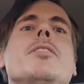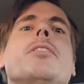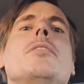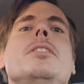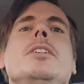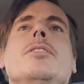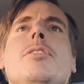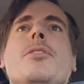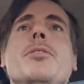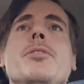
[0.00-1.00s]
very easy
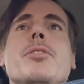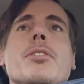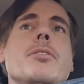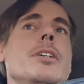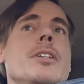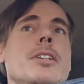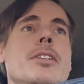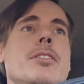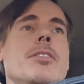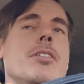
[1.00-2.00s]
to do so in
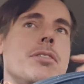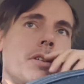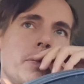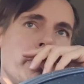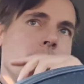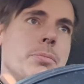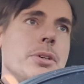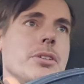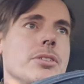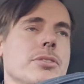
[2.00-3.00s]
this Swift Sport,
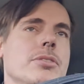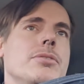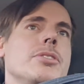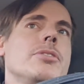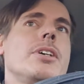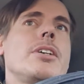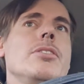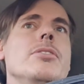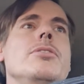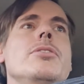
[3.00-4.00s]
because for track
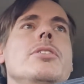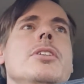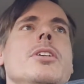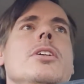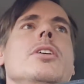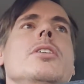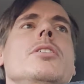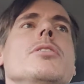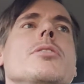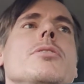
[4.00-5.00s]
use
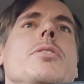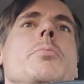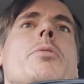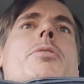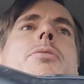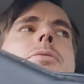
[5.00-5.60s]
you could remove